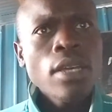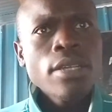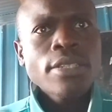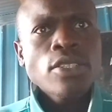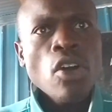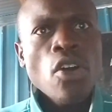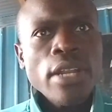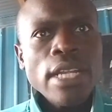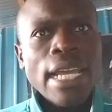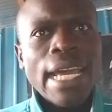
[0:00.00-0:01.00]

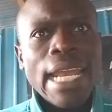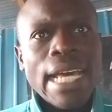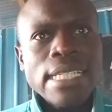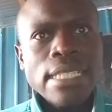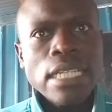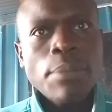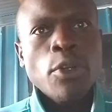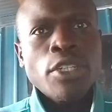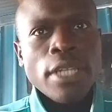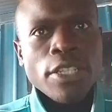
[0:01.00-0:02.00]
storing elastic
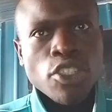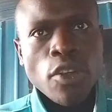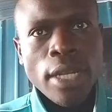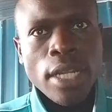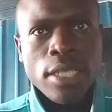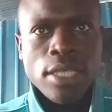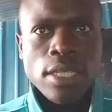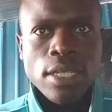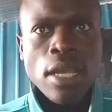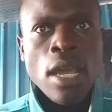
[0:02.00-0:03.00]
potential energy,
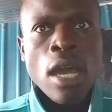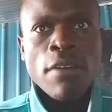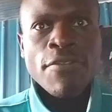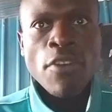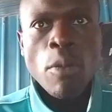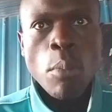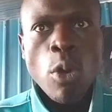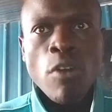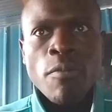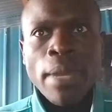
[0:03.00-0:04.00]
a form
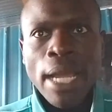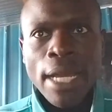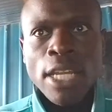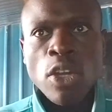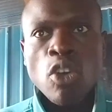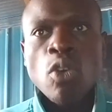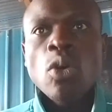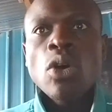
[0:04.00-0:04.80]
of mechanical